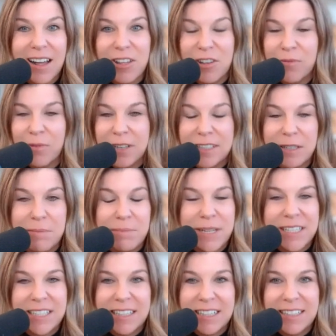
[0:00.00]
you want some
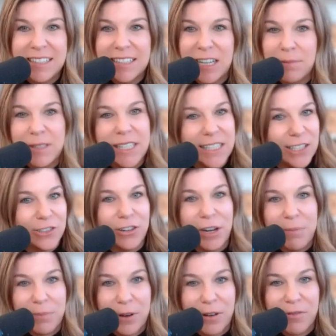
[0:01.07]
business tips, it's a
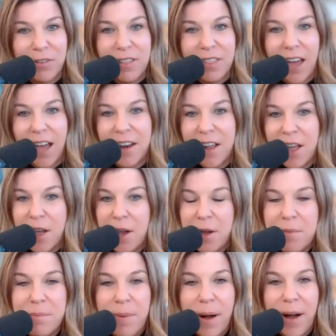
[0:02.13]
great book for that.
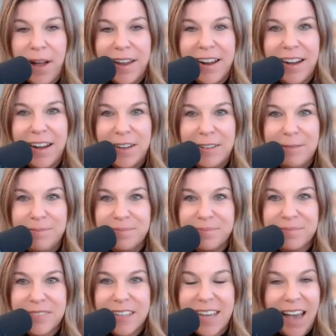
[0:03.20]
But
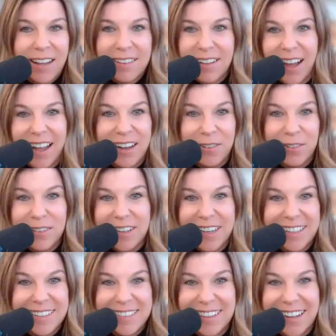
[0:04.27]
yeah,
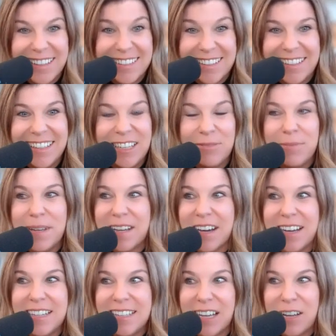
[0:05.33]
I did it
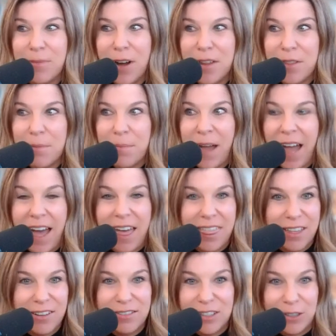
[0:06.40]
because I'm on the path
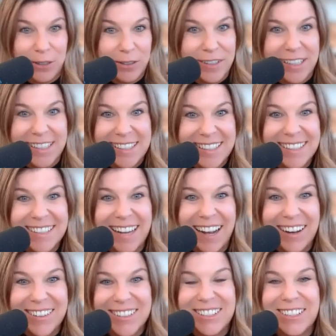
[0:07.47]
of service
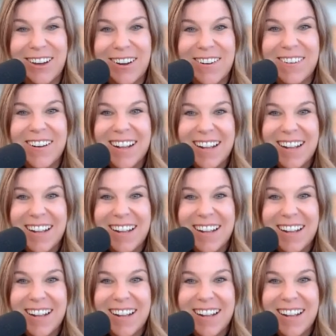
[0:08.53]
now. So